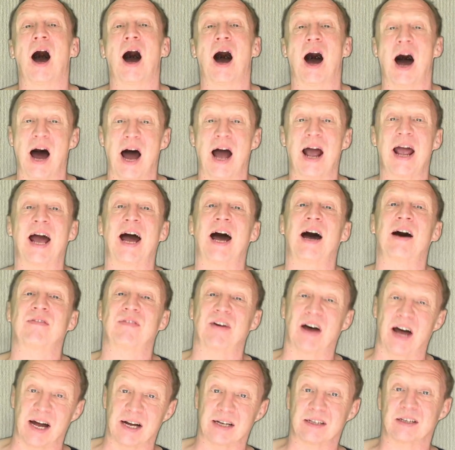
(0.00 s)
I have
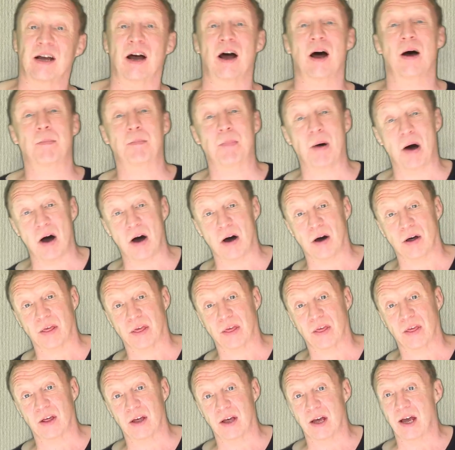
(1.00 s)
had a
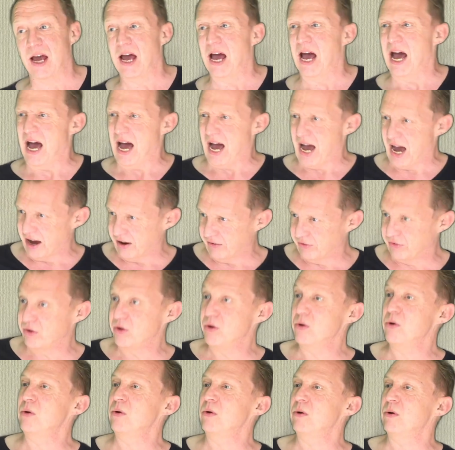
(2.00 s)
bath. Have
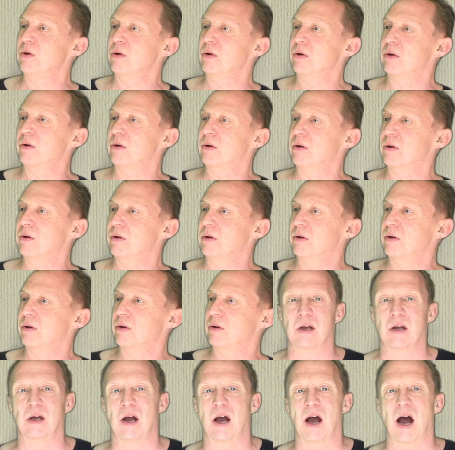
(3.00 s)
you?
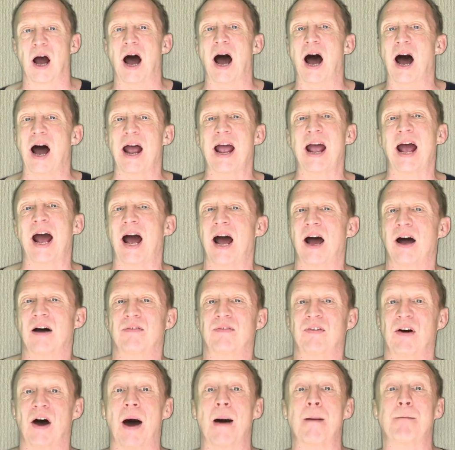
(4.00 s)
I
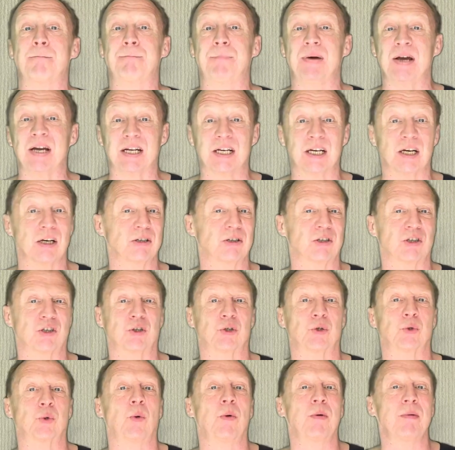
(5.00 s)
have a big
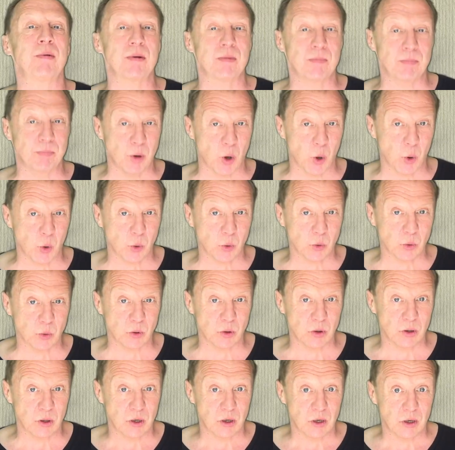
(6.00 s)
swimming
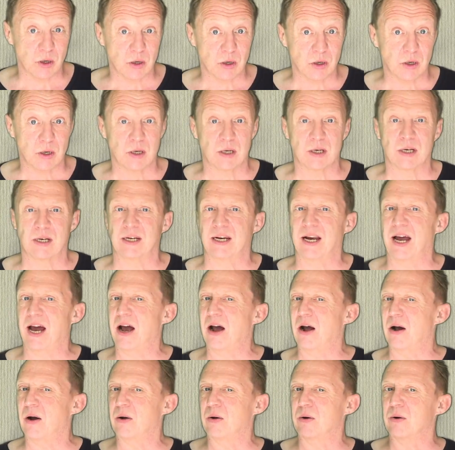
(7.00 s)
pool
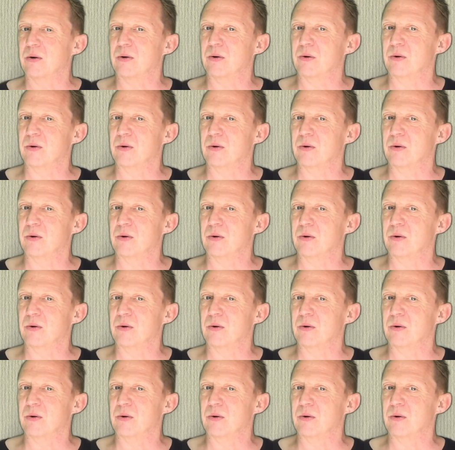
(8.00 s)
now.